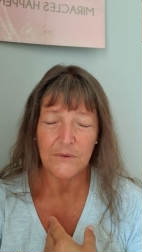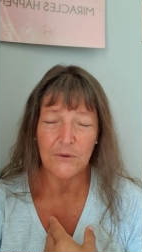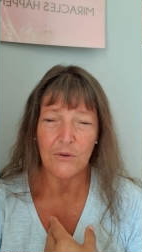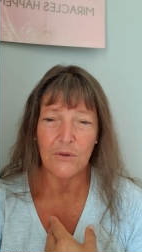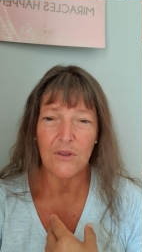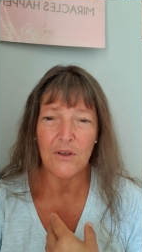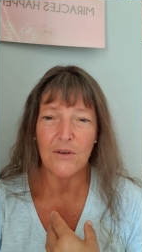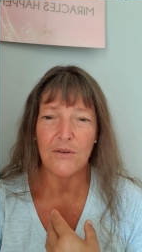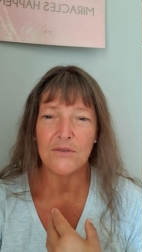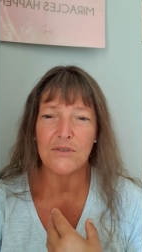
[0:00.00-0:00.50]
or
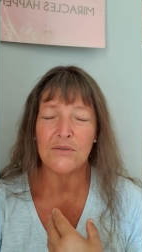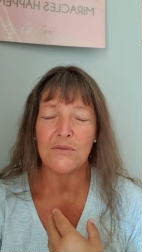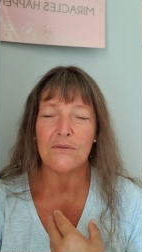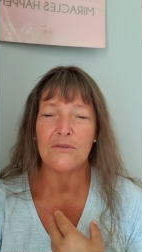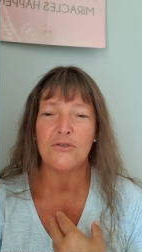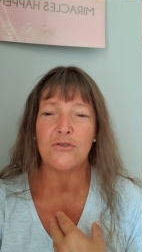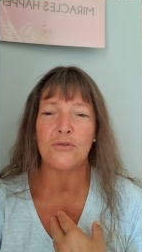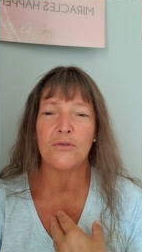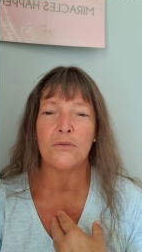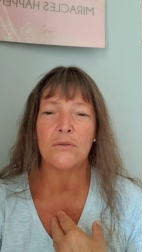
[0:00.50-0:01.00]
those who are
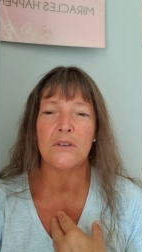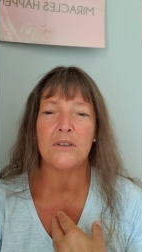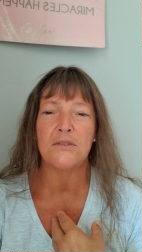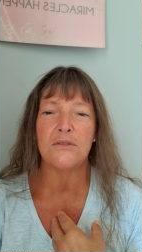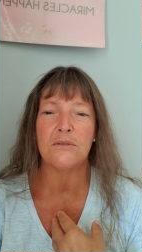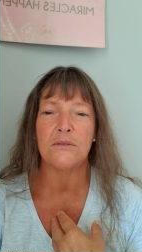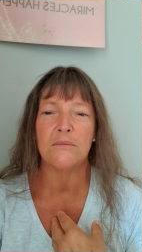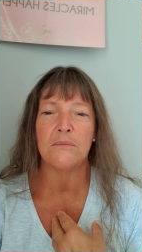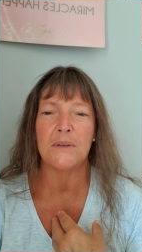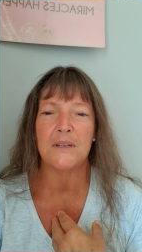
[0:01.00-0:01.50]
truly
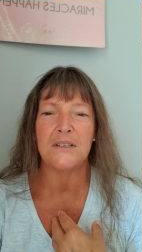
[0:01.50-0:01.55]
doing